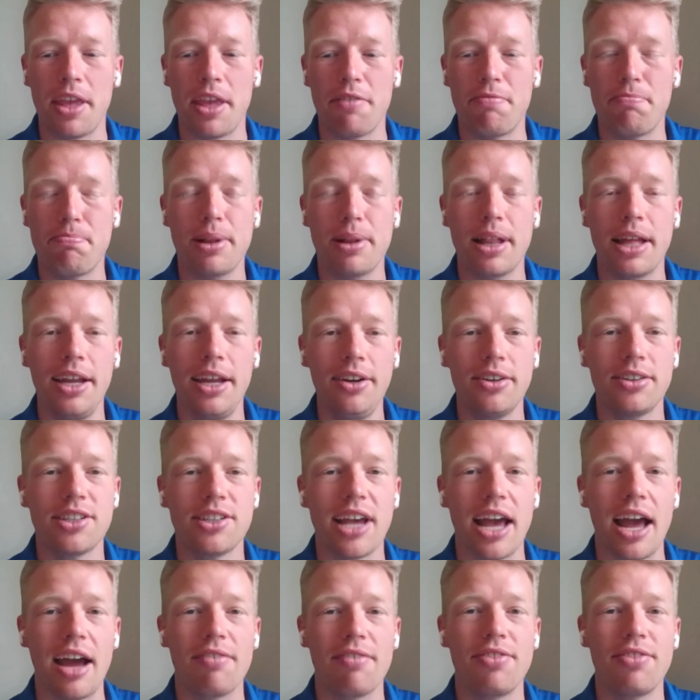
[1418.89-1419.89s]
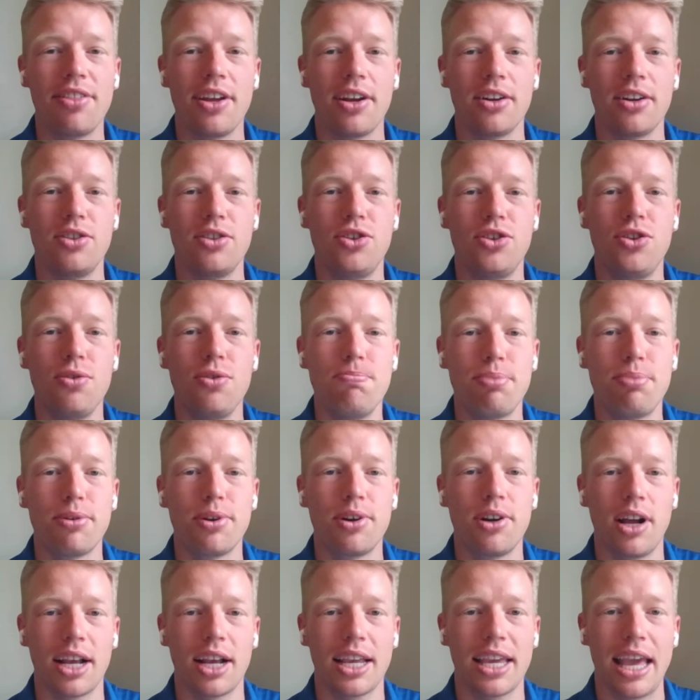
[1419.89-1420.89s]
if players have their
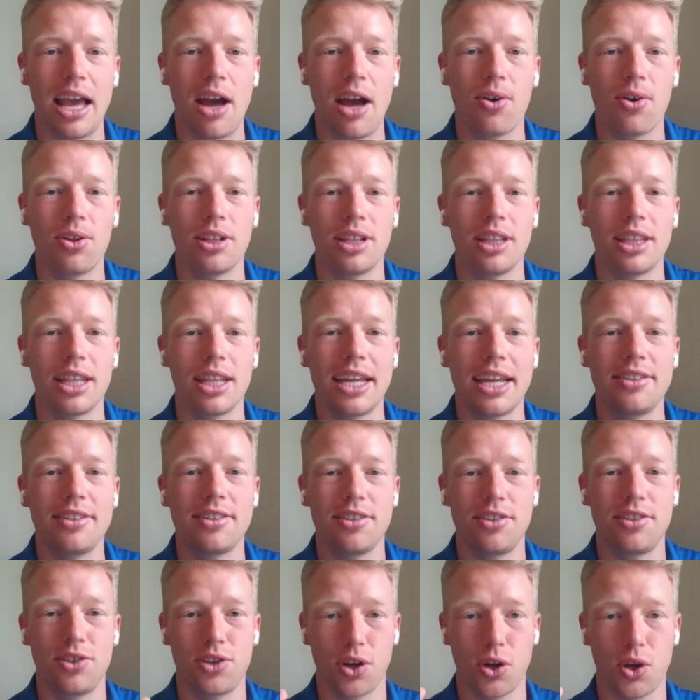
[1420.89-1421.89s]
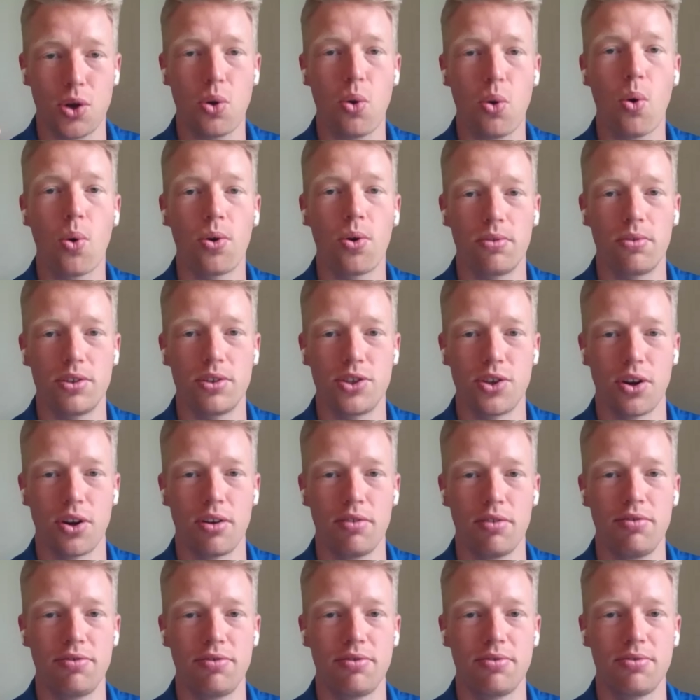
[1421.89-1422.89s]
duper account linked to
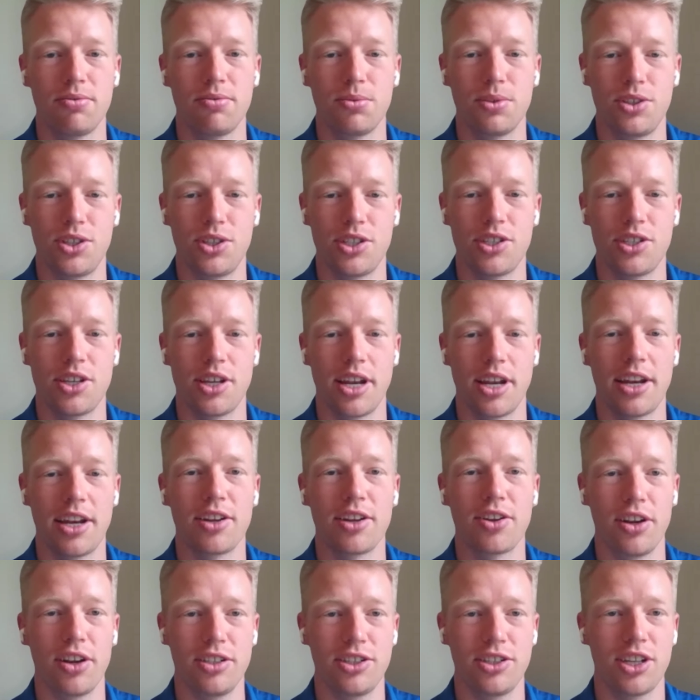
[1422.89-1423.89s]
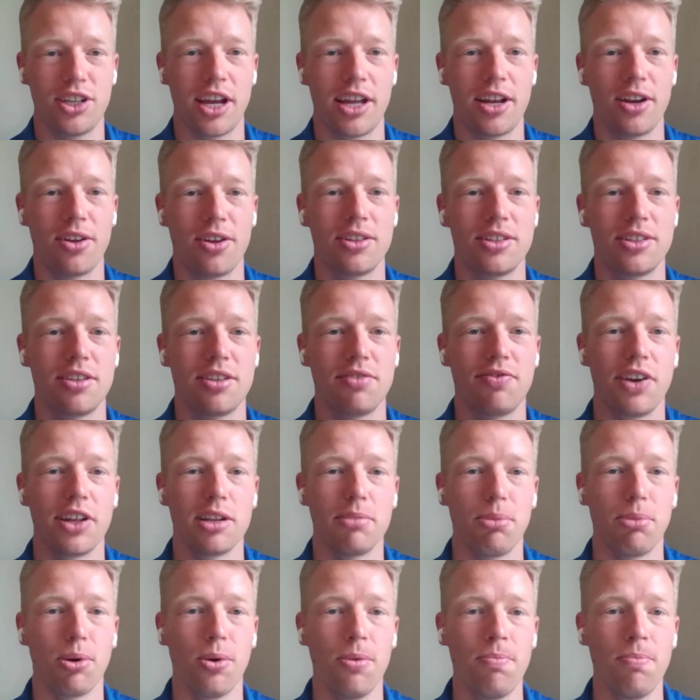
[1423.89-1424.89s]
CourtReserve, which is an integration I know that's
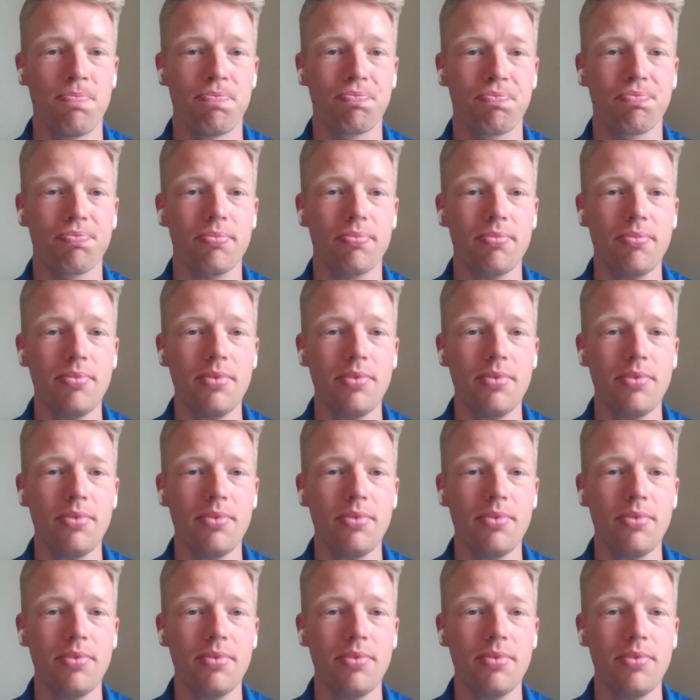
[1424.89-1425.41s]
available,